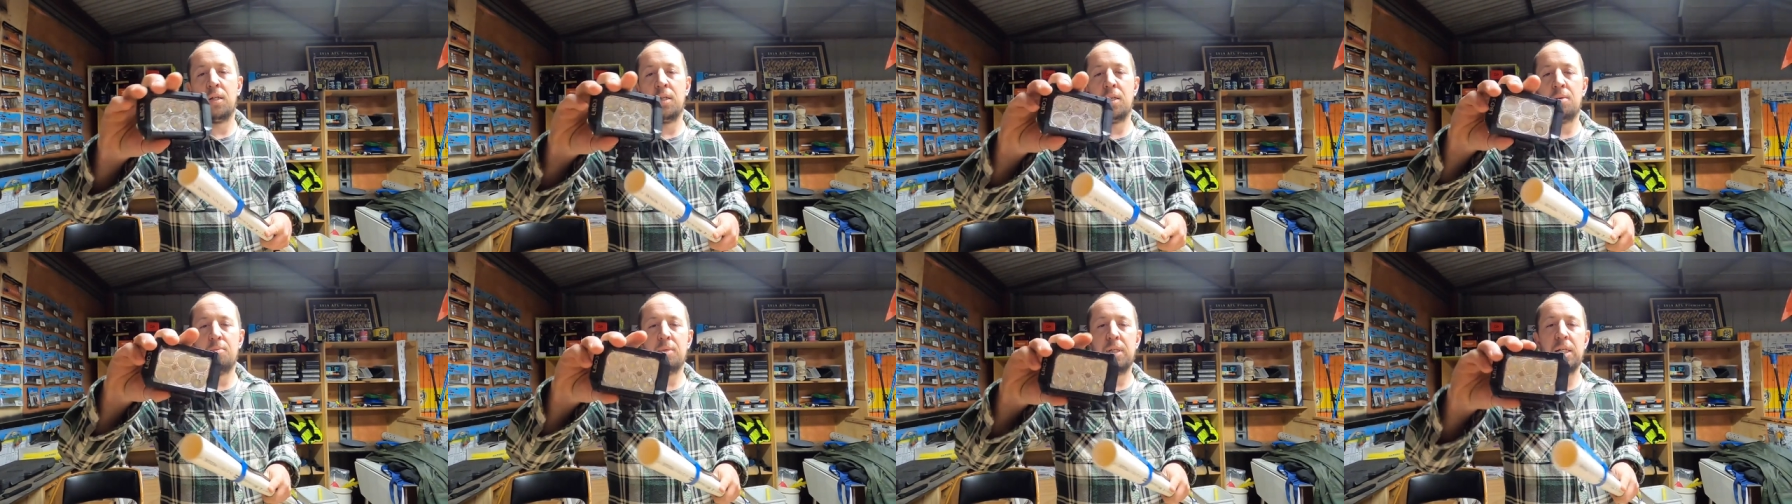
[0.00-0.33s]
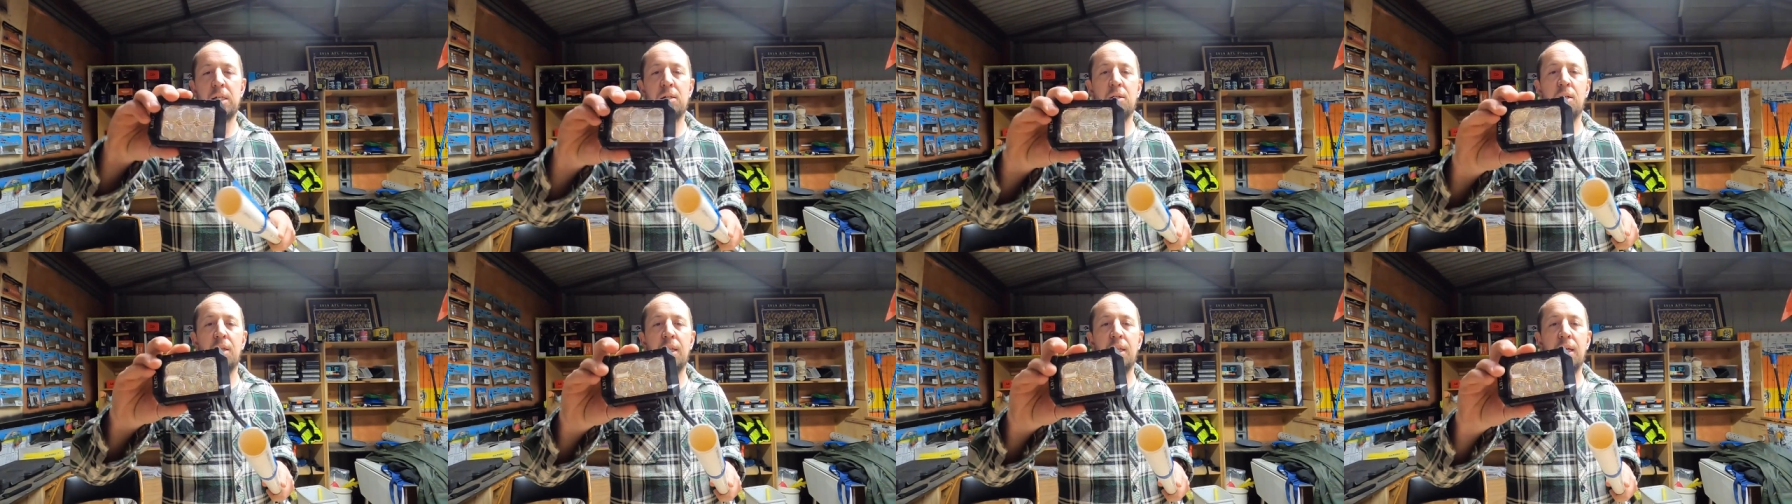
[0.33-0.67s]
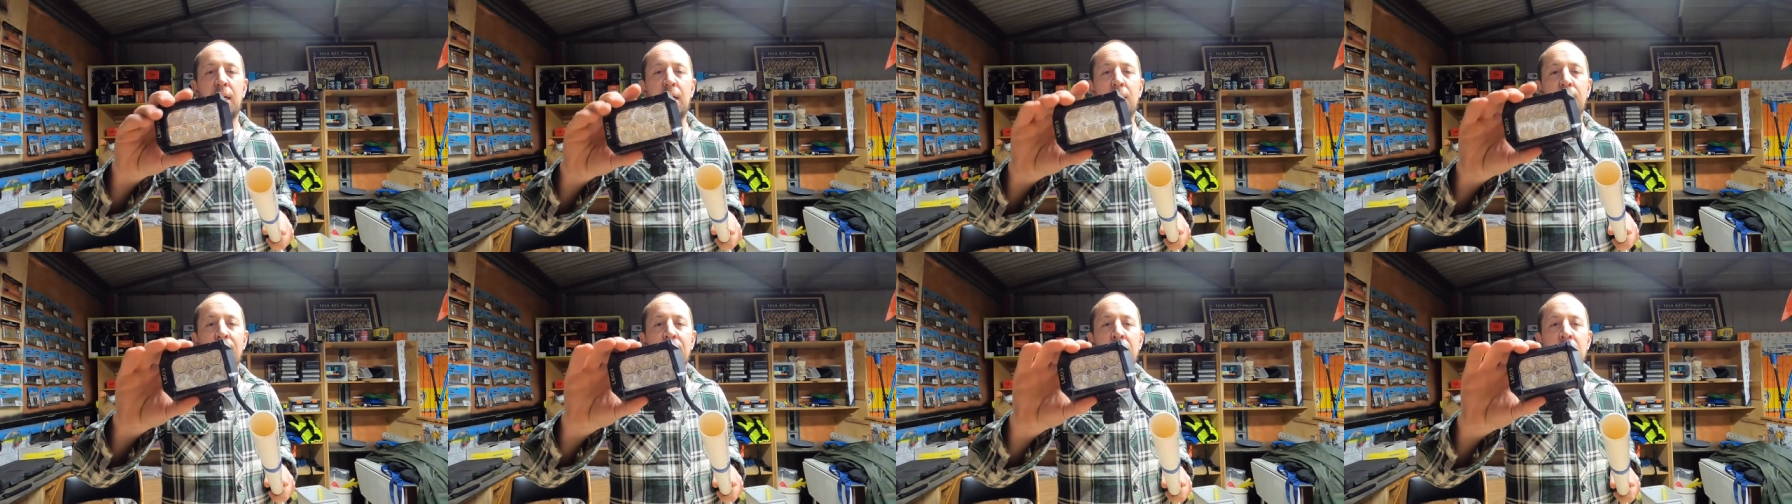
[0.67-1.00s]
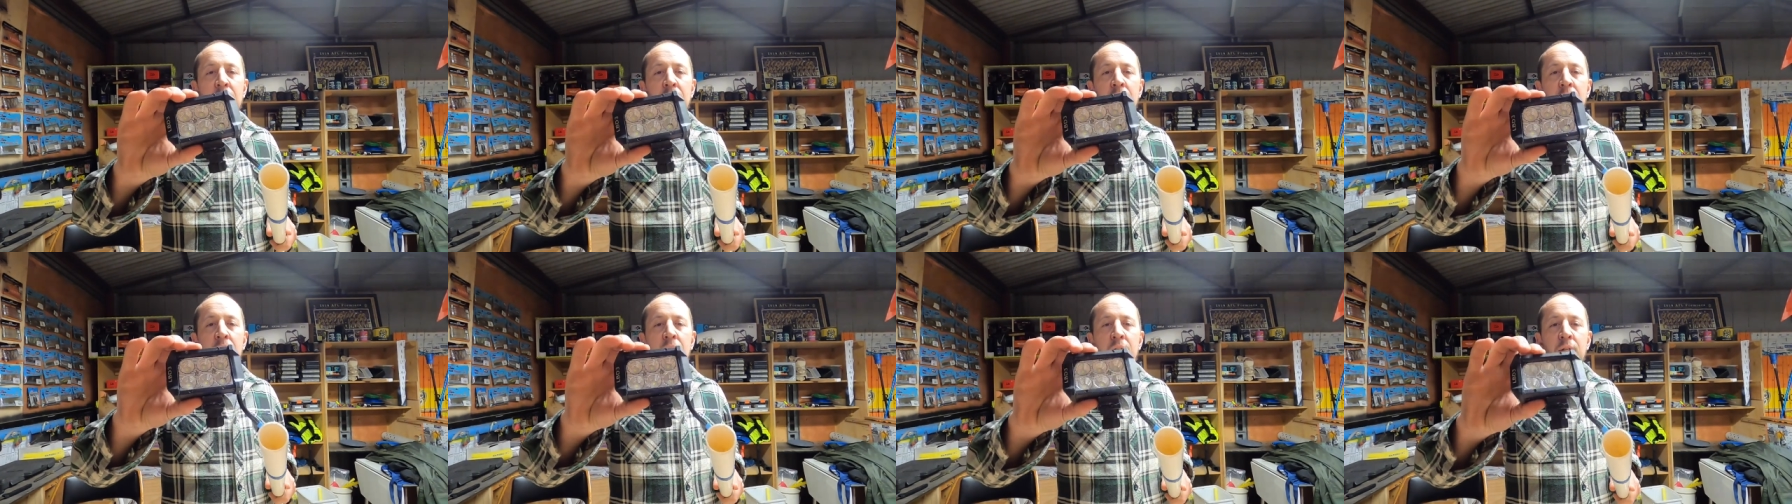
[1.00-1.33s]
comes out like that.
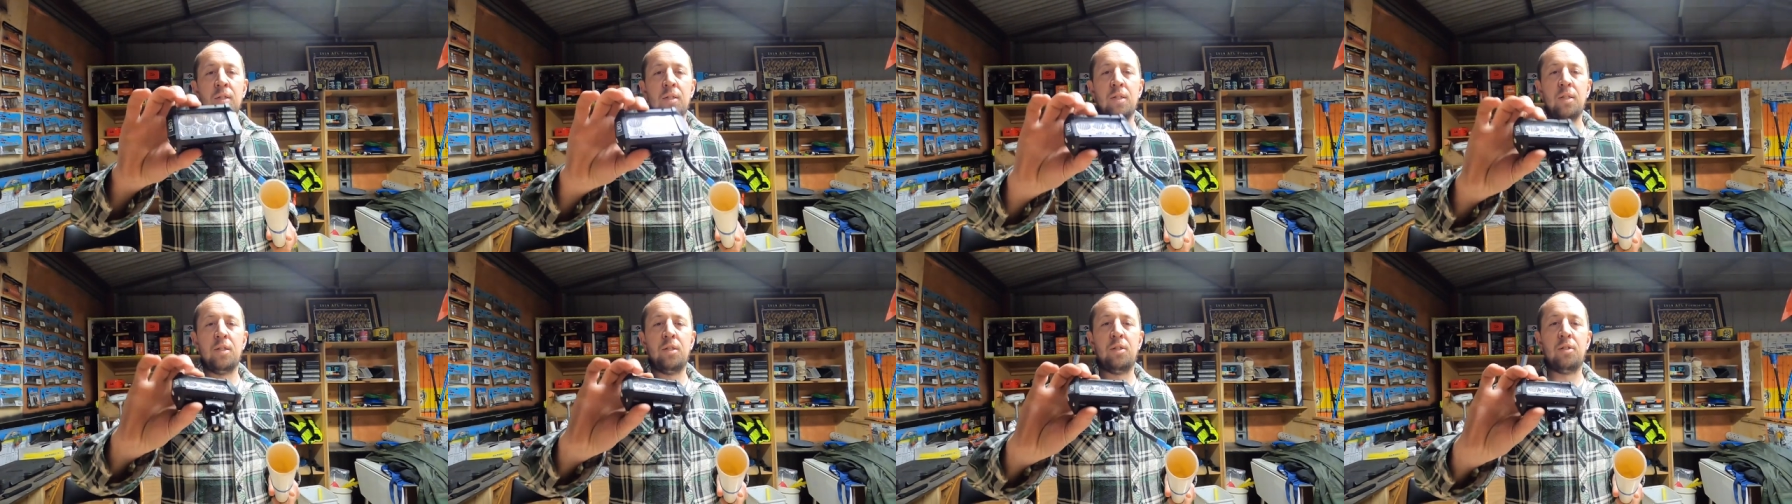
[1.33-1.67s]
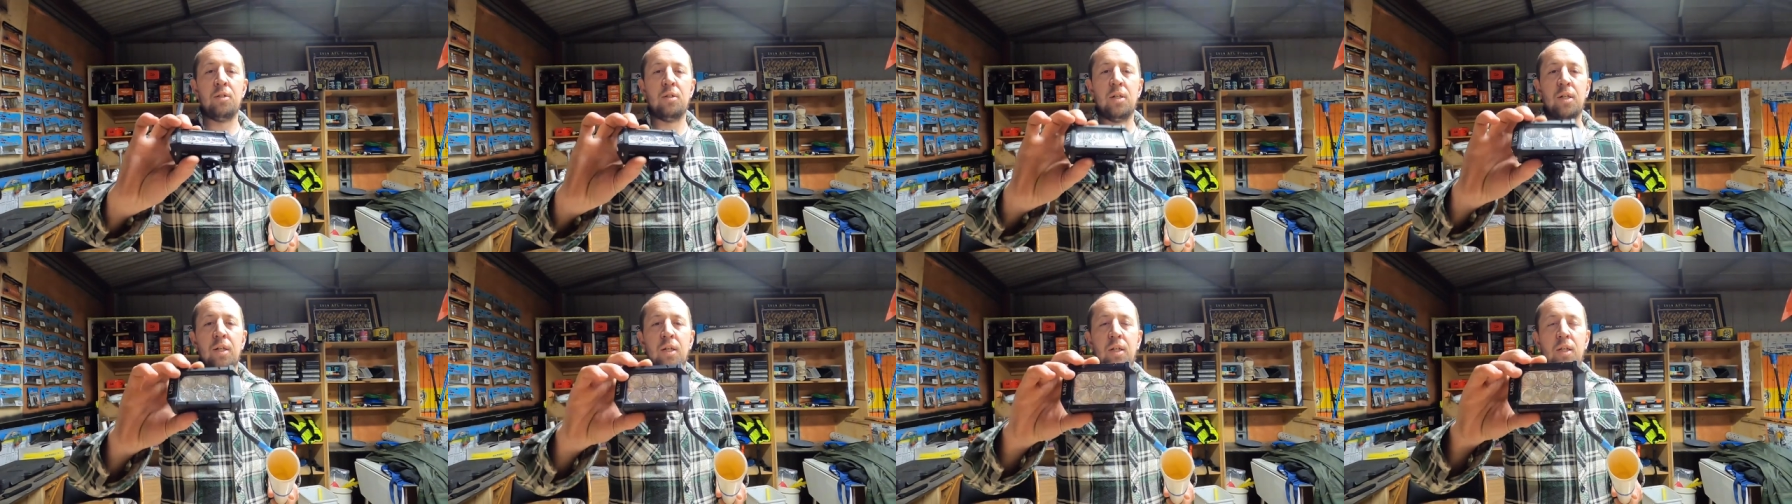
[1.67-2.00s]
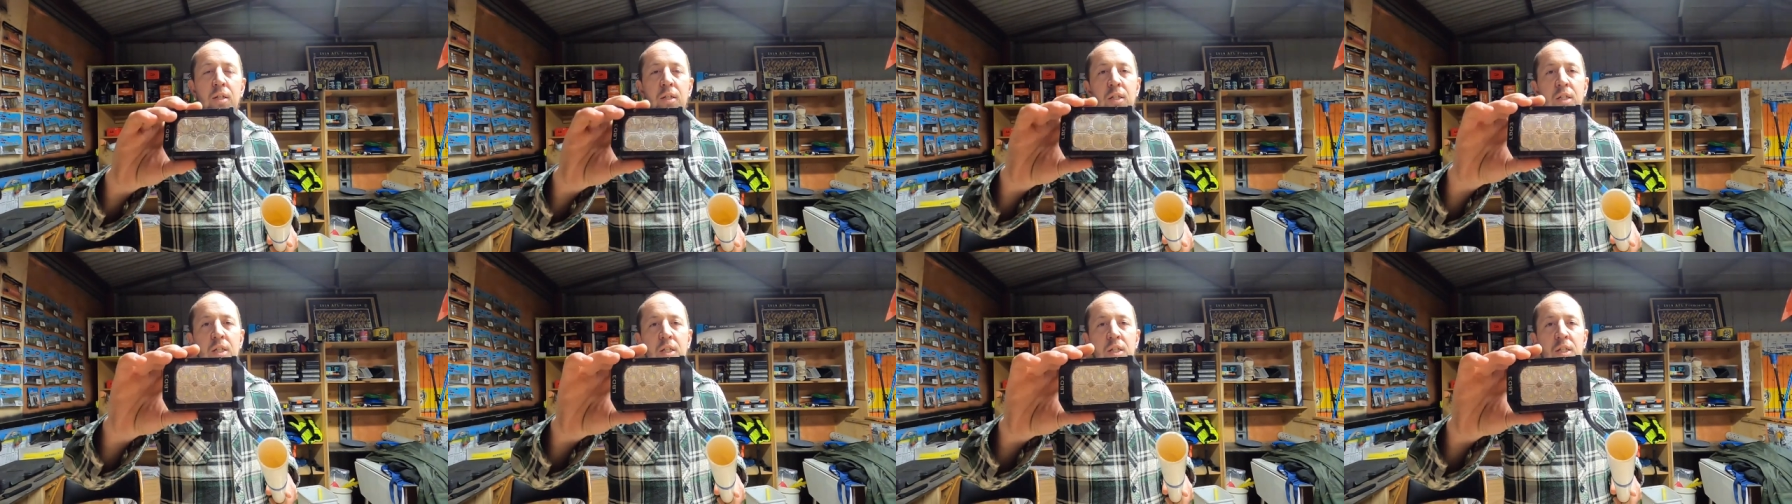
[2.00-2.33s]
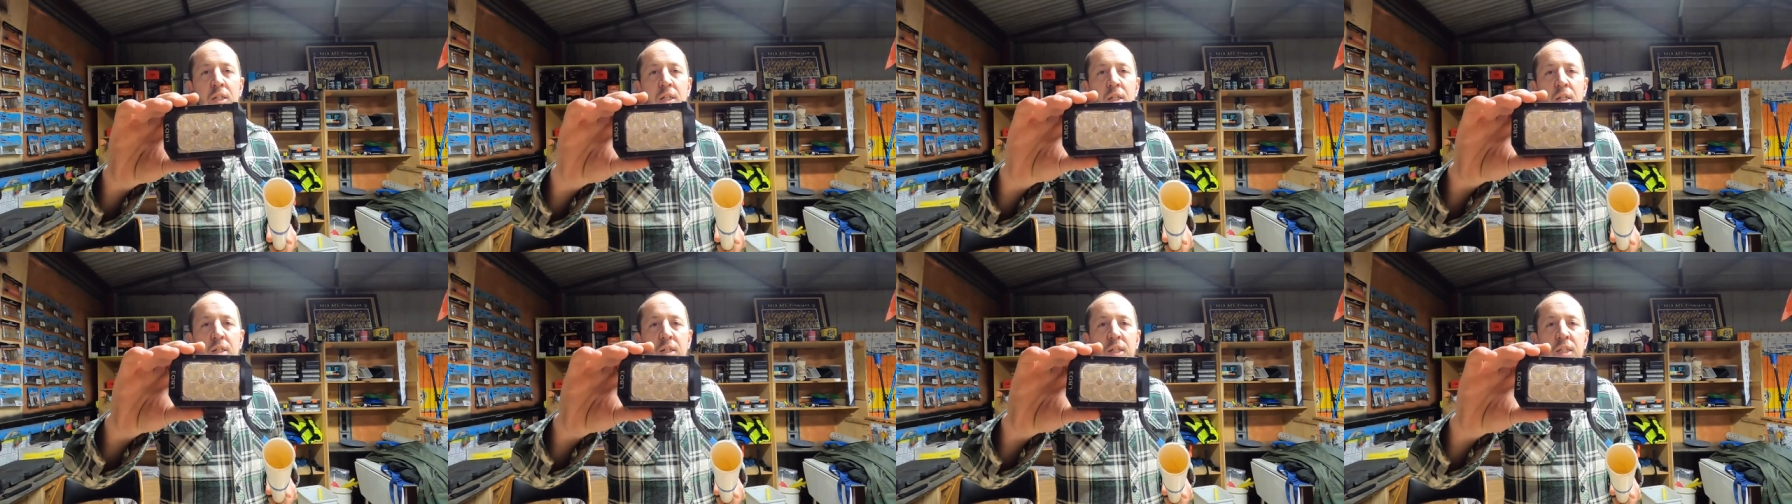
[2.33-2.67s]
So this is just your